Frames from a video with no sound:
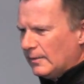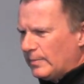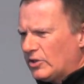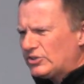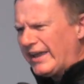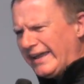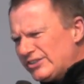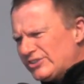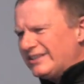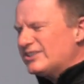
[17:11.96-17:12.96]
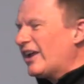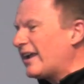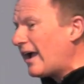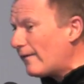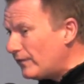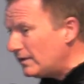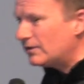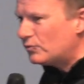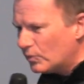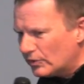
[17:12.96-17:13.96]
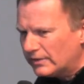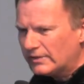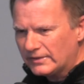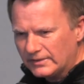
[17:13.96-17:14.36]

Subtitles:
Because chesed is a covenant word.